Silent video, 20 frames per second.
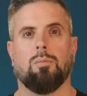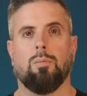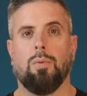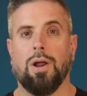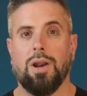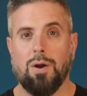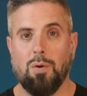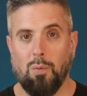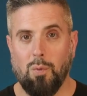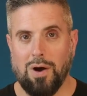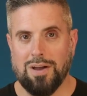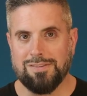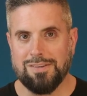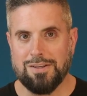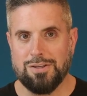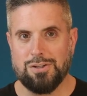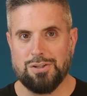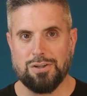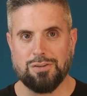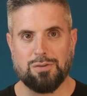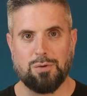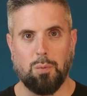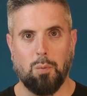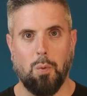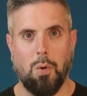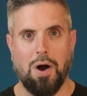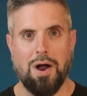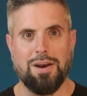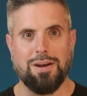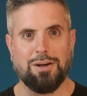But it wasn't just
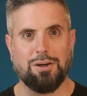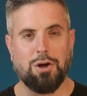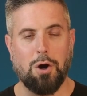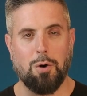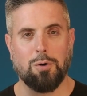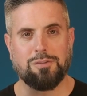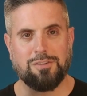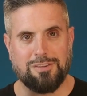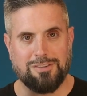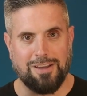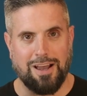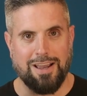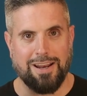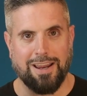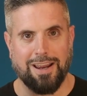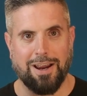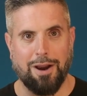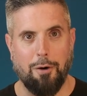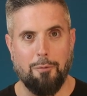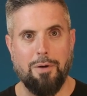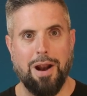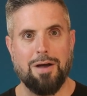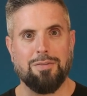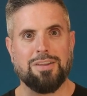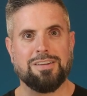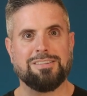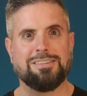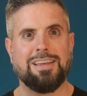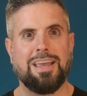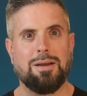one ghost sighting. Around
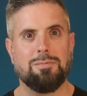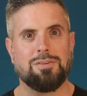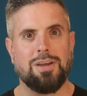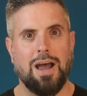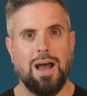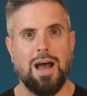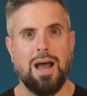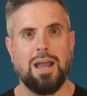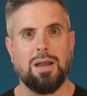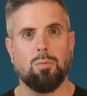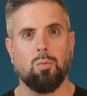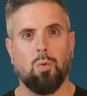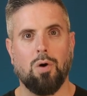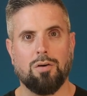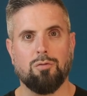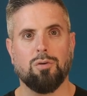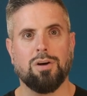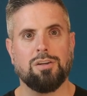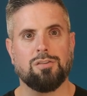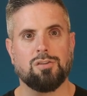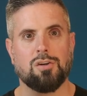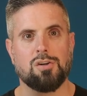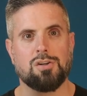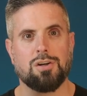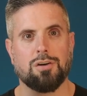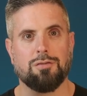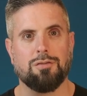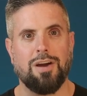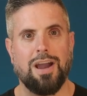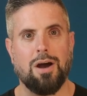the same time, one
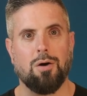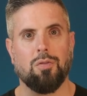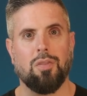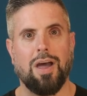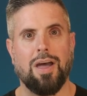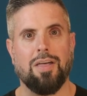researcher found